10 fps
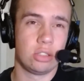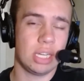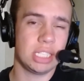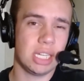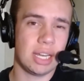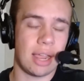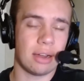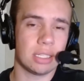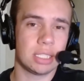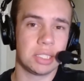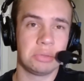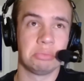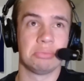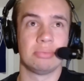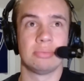Treshawn Harrison
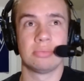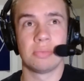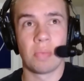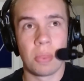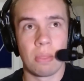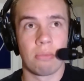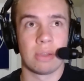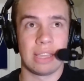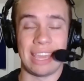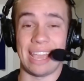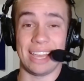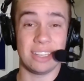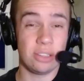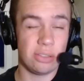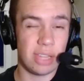
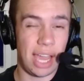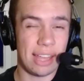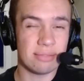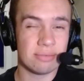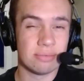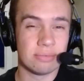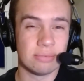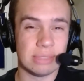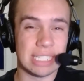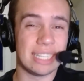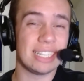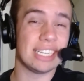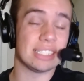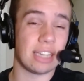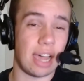can do that, did it
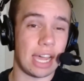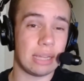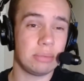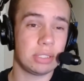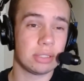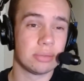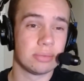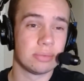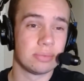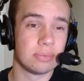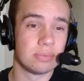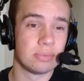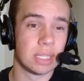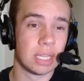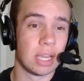at times,
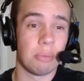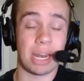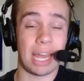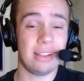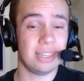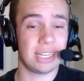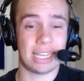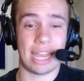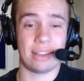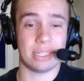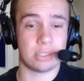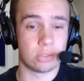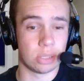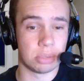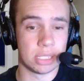but I look at a guy like
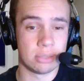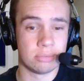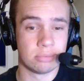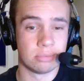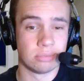Stribling